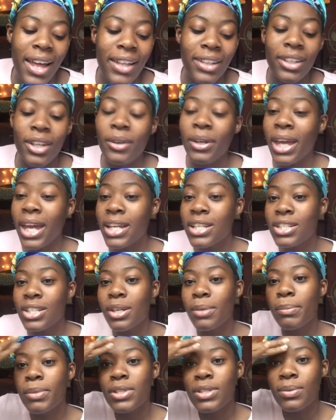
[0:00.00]

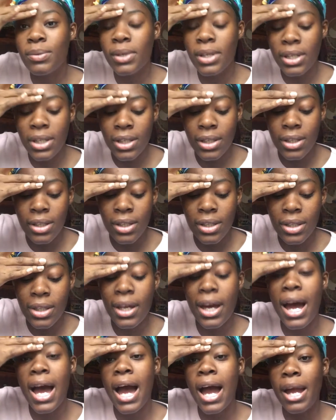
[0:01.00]
location between
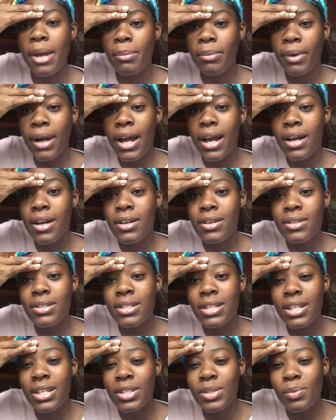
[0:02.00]
the
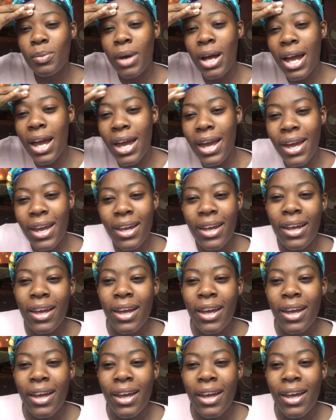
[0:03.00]
eyebrows is what